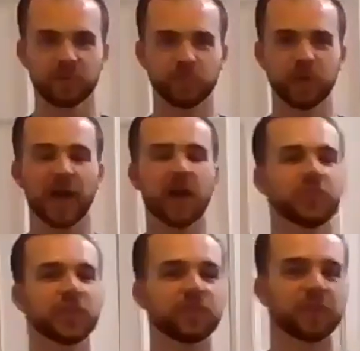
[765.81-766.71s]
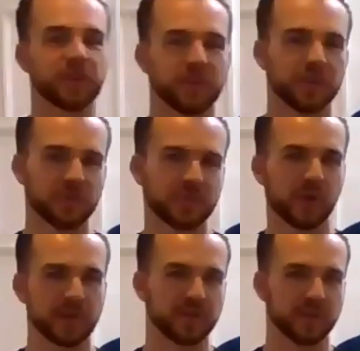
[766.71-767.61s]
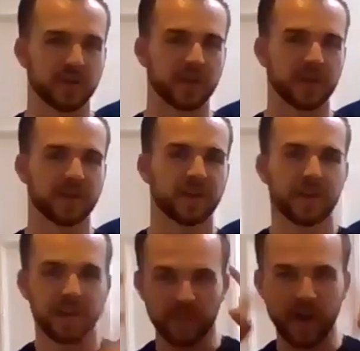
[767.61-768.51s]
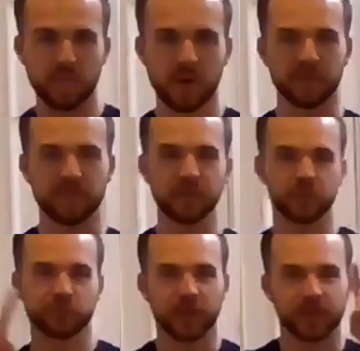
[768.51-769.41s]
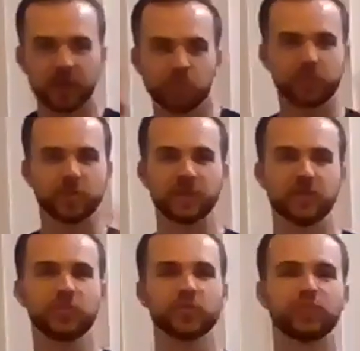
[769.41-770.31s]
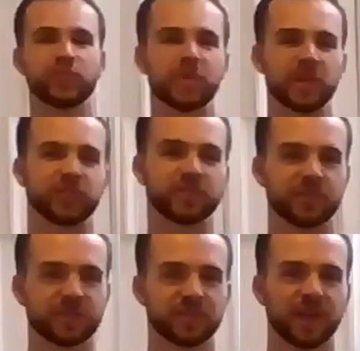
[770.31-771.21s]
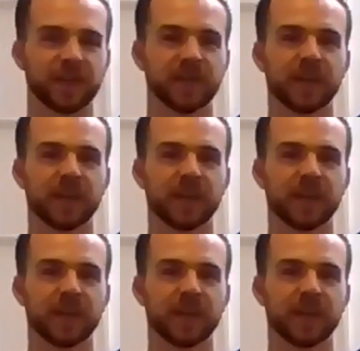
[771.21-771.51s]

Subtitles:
But how different are those going to look if I'm on the field trying to go between two drum majors, right?